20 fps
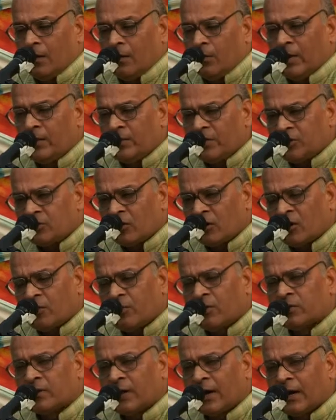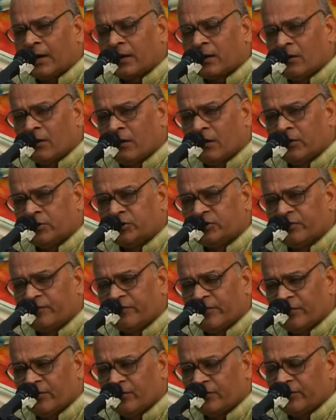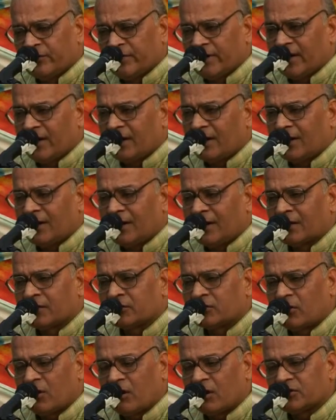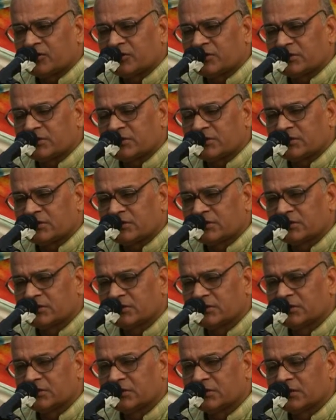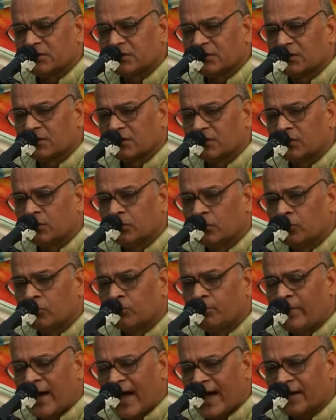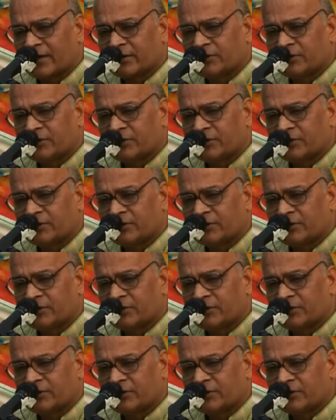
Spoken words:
When we talk about archaeology of Ayodhya, our thoughts go back